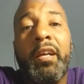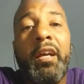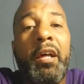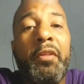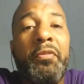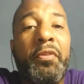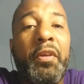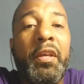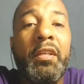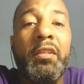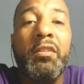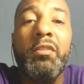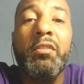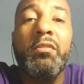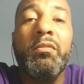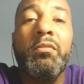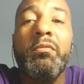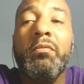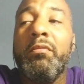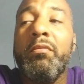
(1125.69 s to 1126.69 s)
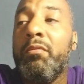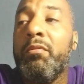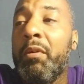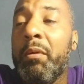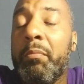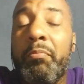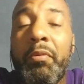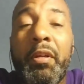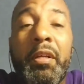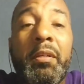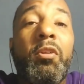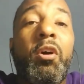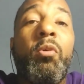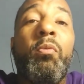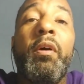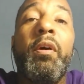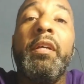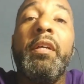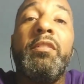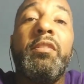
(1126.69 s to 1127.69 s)
I think we bring
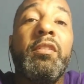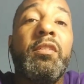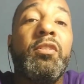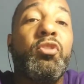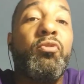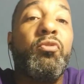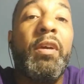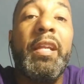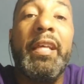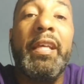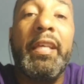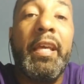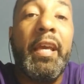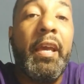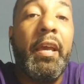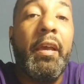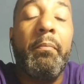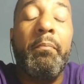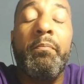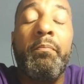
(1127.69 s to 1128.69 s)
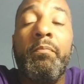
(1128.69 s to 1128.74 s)
Noah into training camp,